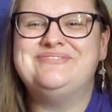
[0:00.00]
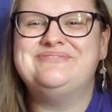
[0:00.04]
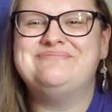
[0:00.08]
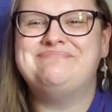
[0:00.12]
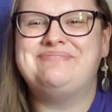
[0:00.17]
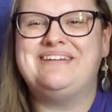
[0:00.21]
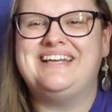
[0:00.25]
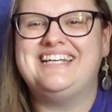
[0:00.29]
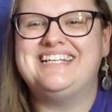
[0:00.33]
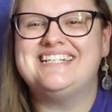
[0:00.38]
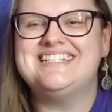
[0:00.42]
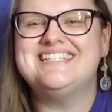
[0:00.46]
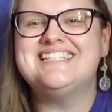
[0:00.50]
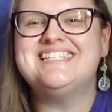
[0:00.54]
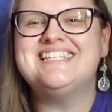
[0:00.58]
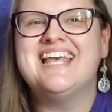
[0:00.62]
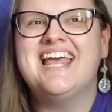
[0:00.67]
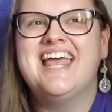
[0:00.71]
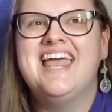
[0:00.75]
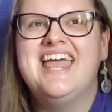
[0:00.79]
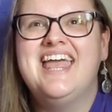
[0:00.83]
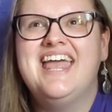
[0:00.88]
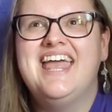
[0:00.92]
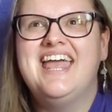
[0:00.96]
Bands.
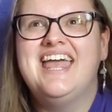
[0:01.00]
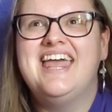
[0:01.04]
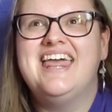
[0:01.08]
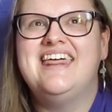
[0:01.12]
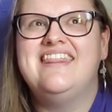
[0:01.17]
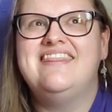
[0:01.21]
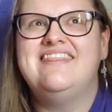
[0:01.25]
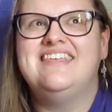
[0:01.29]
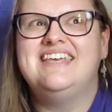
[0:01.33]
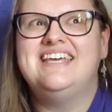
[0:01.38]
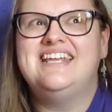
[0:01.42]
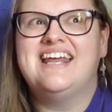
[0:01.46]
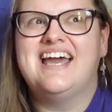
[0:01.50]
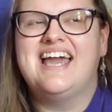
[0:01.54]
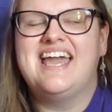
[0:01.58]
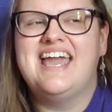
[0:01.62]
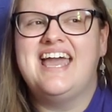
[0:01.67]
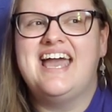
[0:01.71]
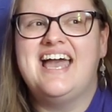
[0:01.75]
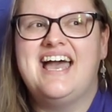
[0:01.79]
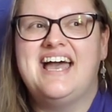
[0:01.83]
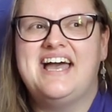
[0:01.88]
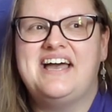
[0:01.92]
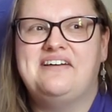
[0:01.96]
And then I
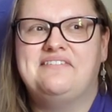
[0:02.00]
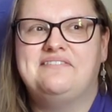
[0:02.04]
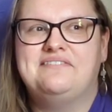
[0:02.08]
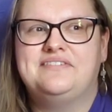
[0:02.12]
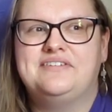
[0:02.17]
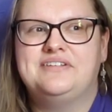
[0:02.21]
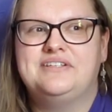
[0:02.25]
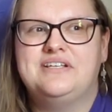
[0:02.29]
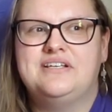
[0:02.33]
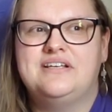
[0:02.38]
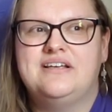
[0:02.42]
have